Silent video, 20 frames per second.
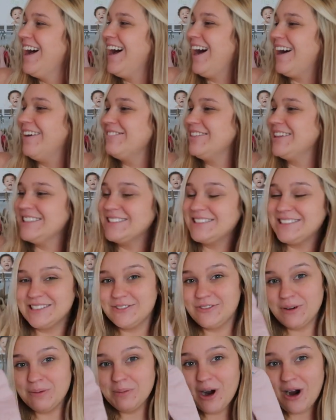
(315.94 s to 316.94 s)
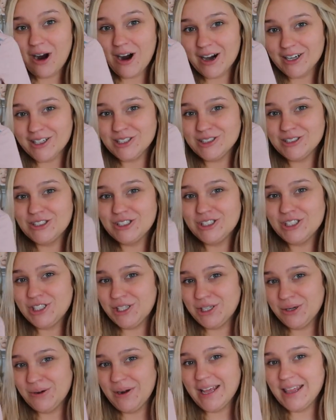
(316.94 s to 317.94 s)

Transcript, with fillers: um, and this is from Carter's too.